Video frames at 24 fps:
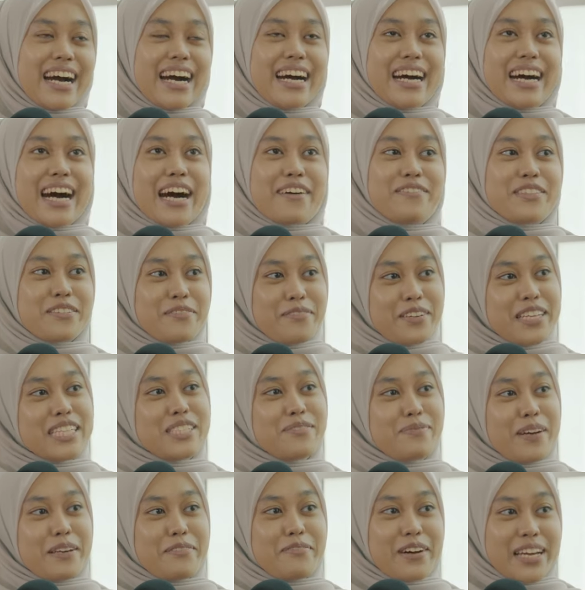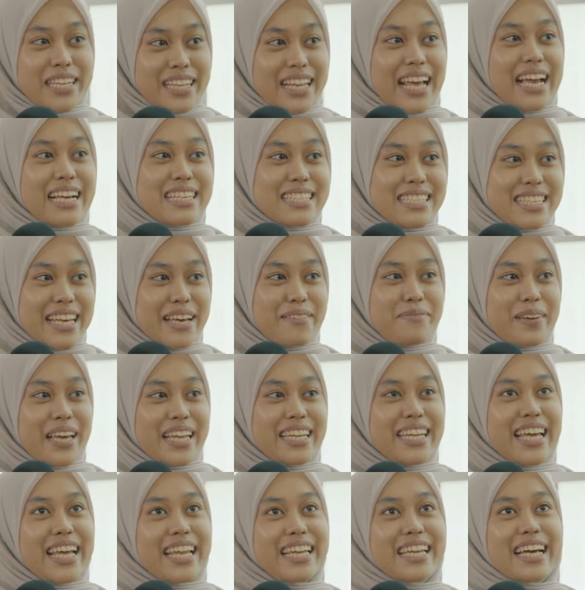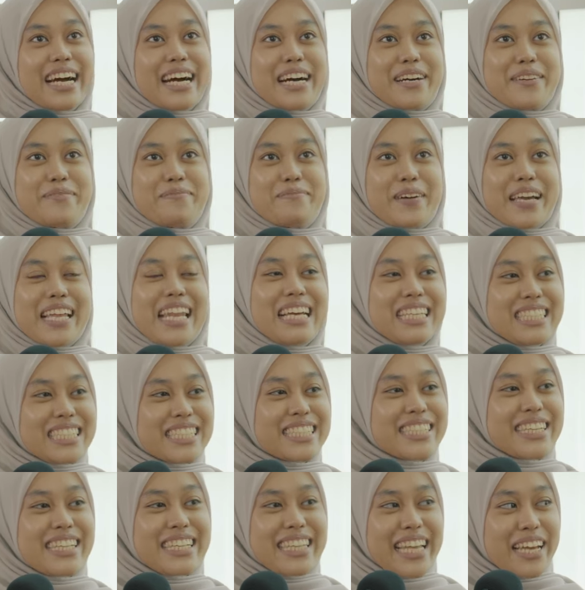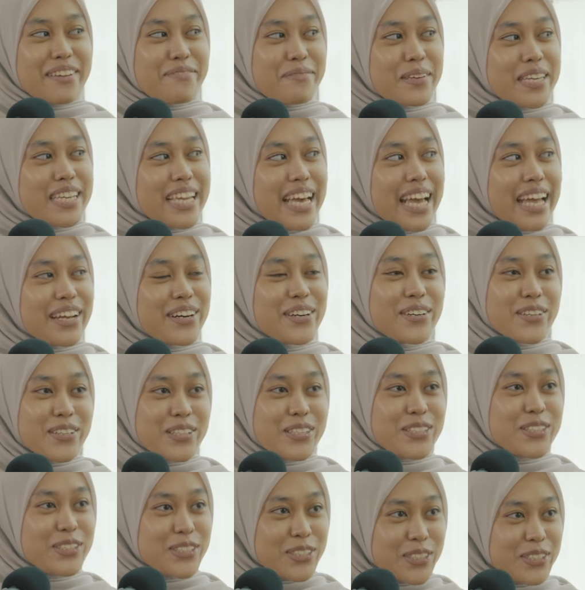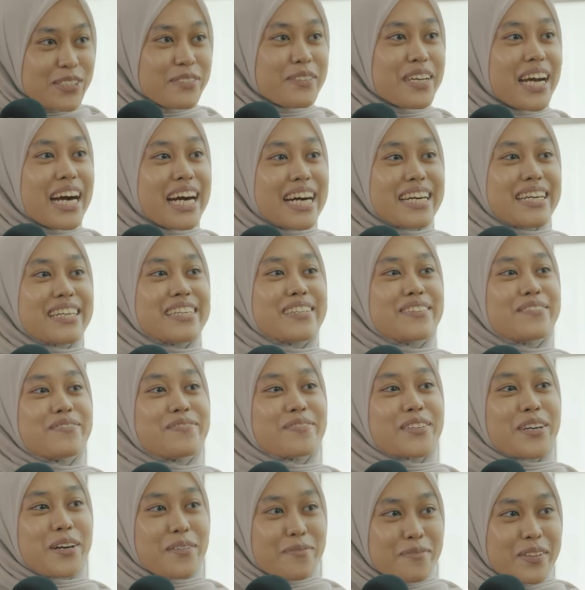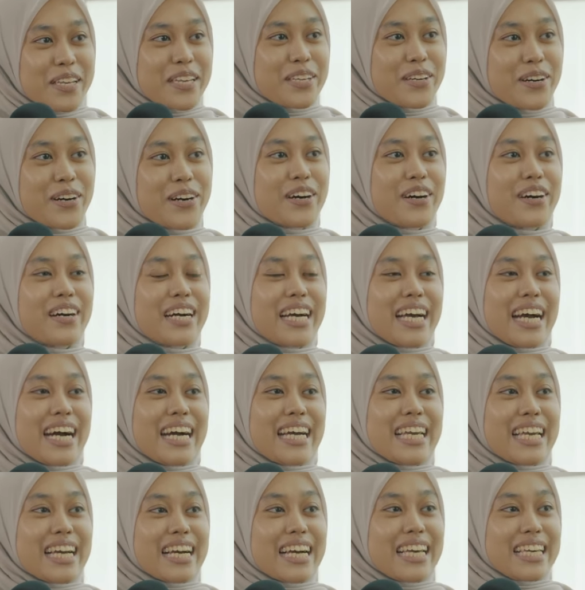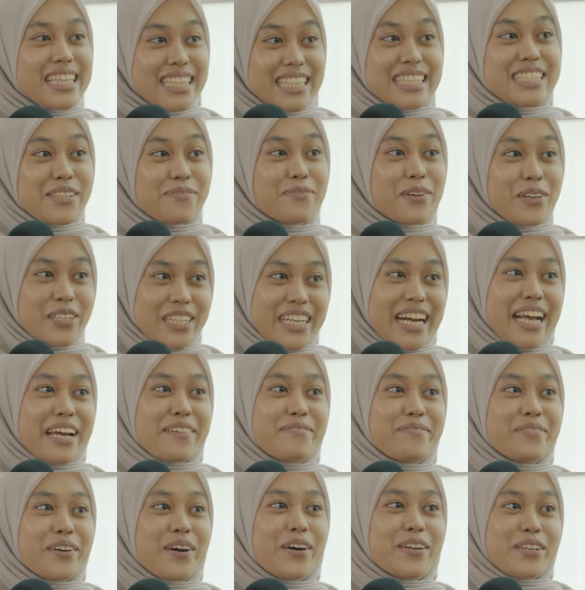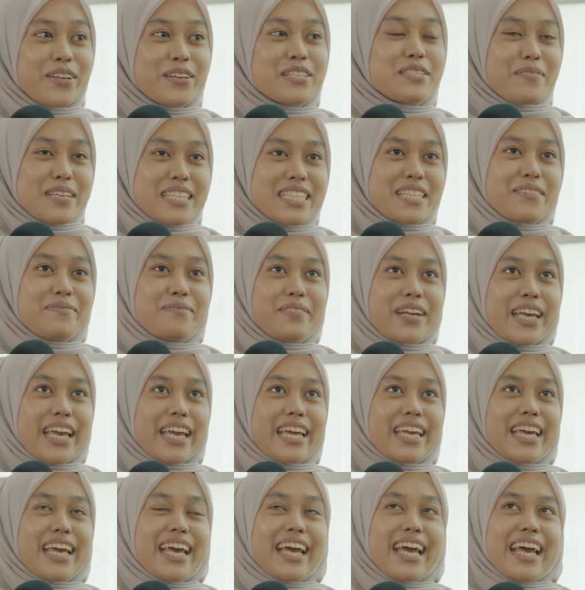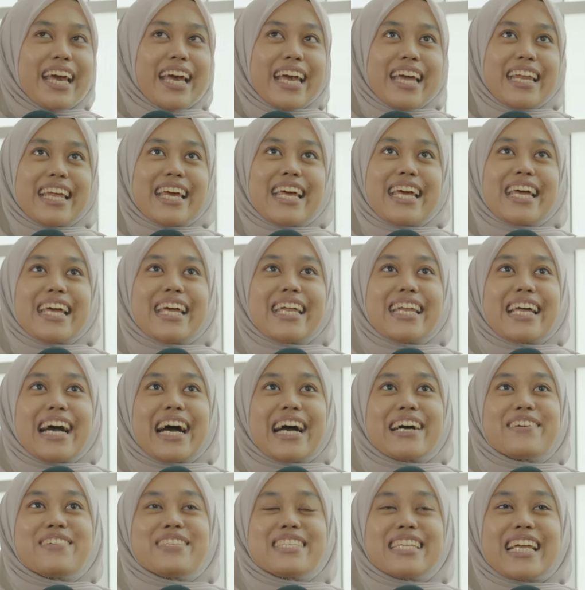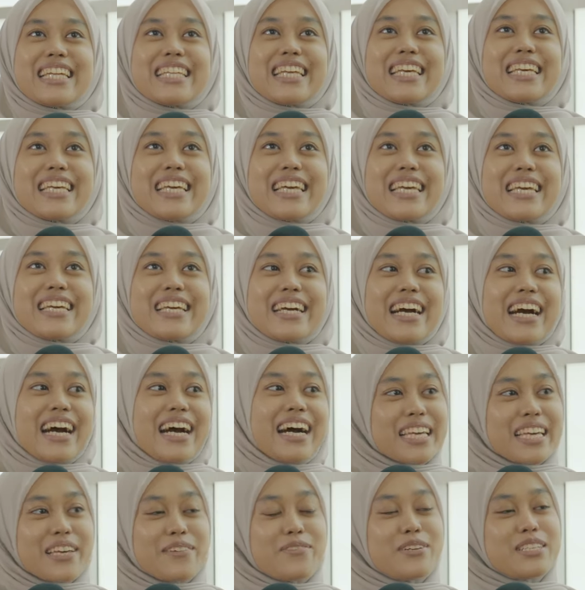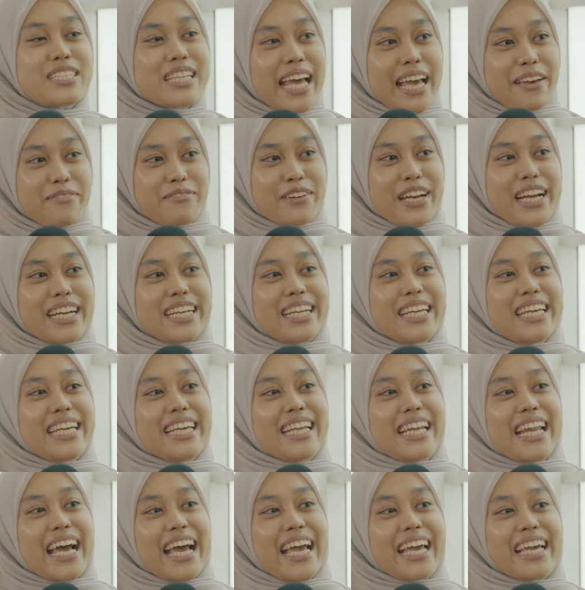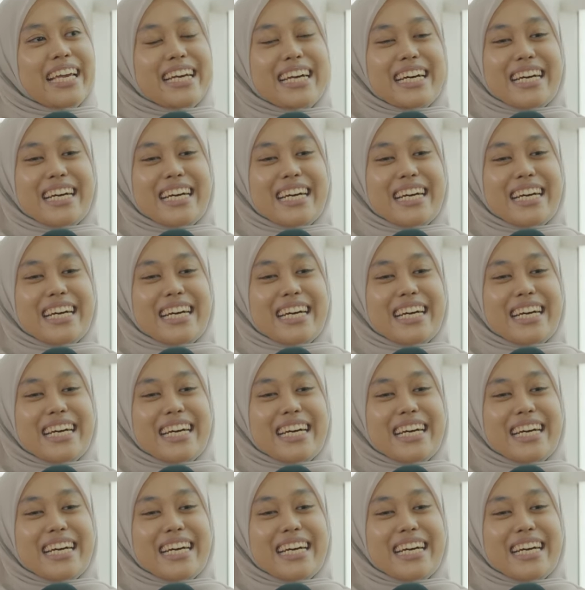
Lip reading: after finish my final exam. And then my lecturer contact me that, oh, you should complete your internship program on your semester break. And then I was like thinking, it was like very like